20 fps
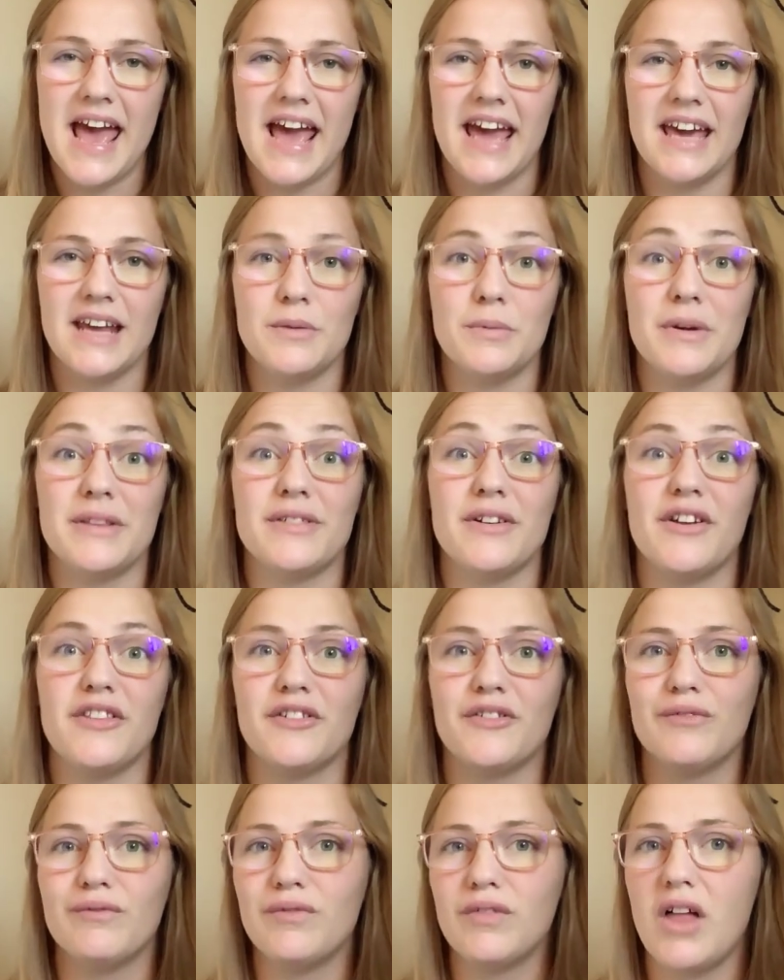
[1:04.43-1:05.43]
and with
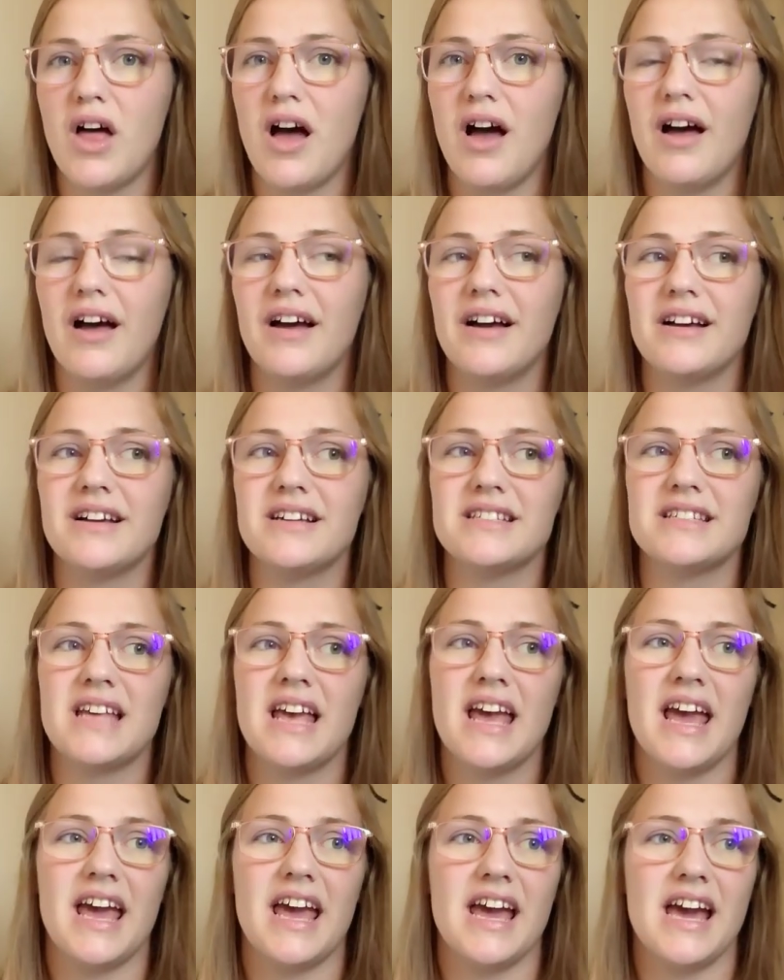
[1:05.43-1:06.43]
other vlogs
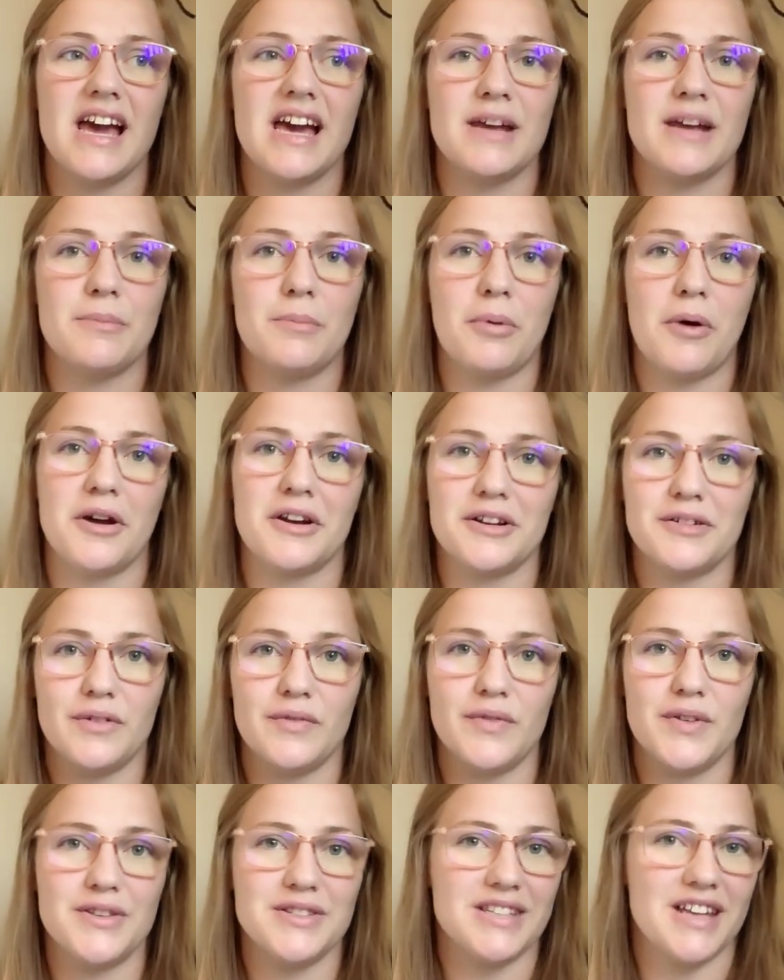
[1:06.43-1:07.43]
and product
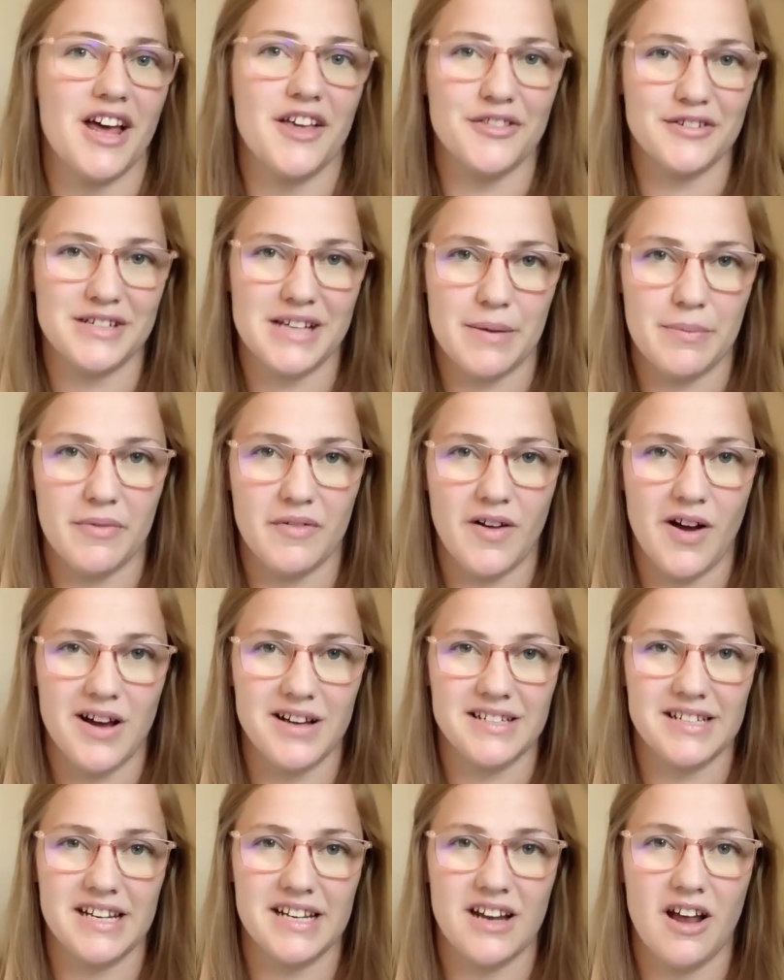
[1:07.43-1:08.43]
reviews and other type of
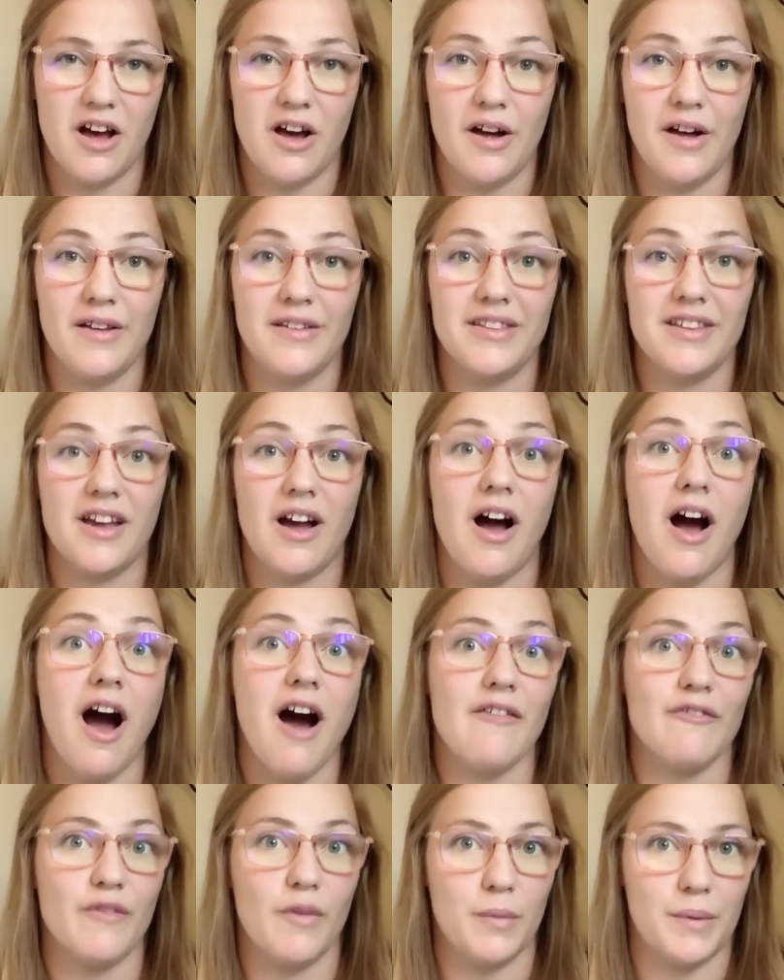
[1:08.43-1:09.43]
content on the
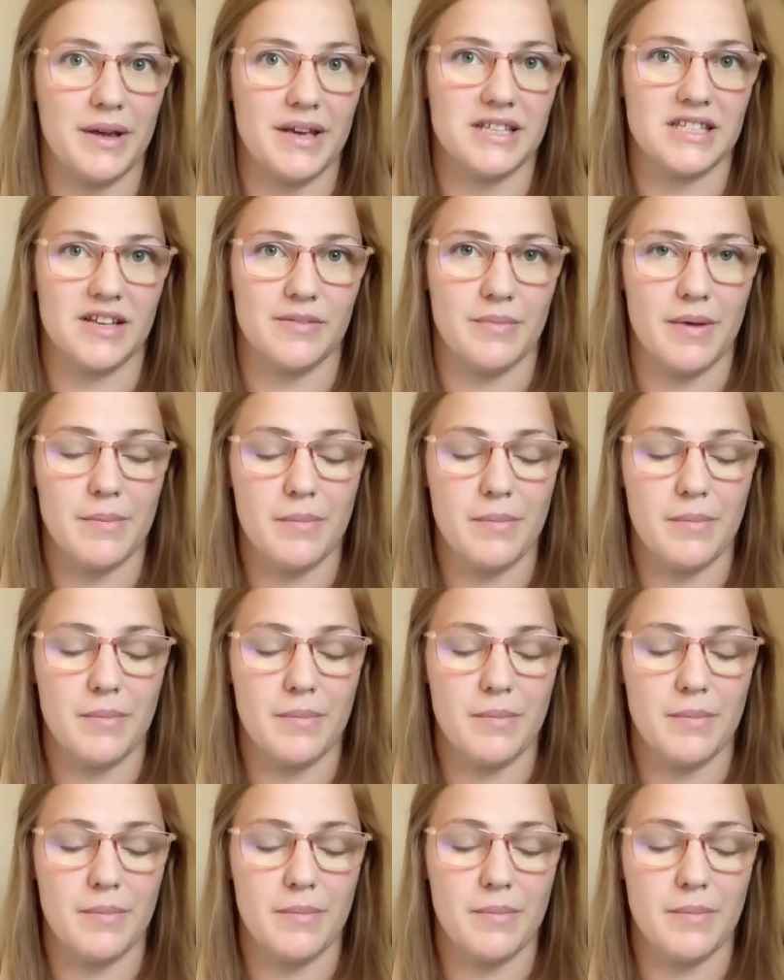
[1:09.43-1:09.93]
off weeks of my